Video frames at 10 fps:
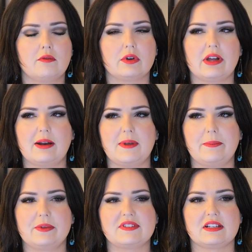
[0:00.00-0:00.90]
For a lot of
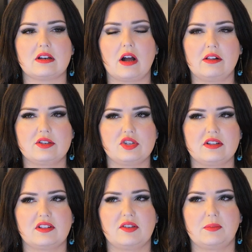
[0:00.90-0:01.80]
people, it's
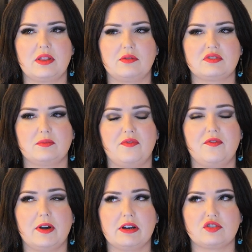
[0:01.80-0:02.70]
acknowledging that they've been through some
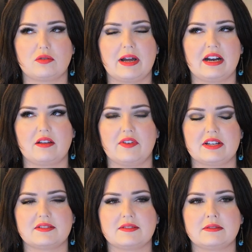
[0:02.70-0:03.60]
very traumatic
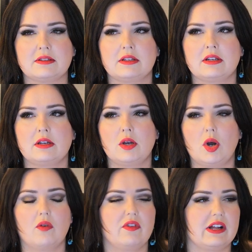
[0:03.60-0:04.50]
events
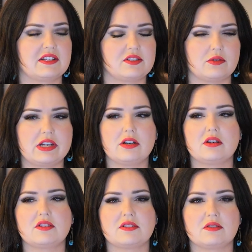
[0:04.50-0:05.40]
over the last 2
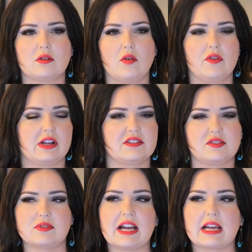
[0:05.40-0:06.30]
years, over the
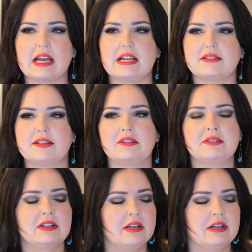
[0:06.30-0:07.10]
last 2 decades.